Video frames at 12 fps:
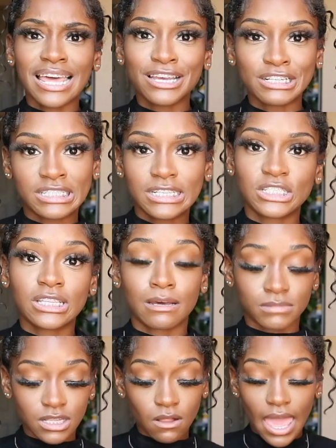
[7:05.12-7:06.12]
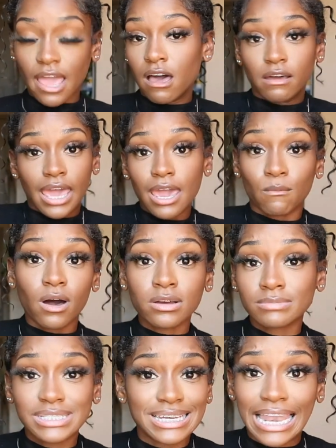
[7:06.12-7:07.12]
like you're teaching them. So like, okay,
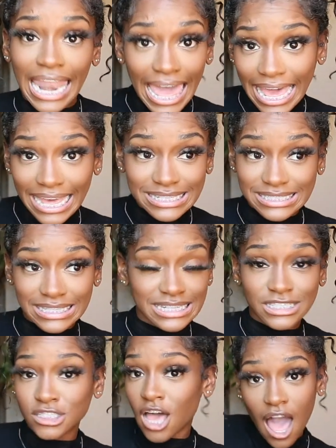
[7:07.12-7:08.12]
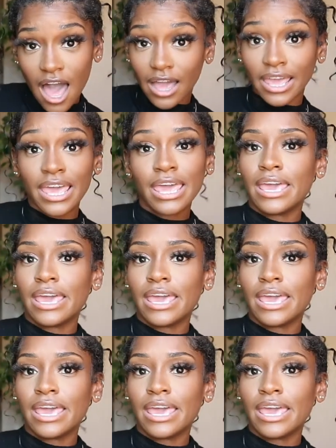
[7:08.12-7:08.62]
welcome to class, let's talk.